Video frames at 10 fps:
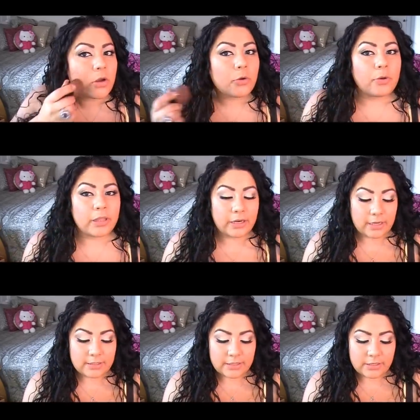really
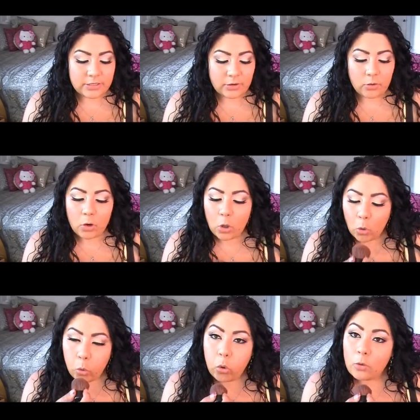nicely too
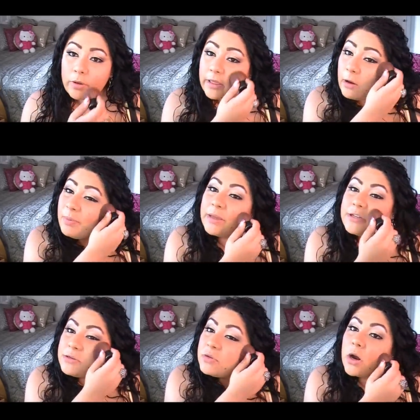without being
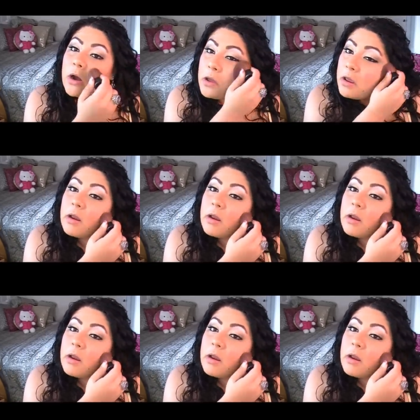too dark.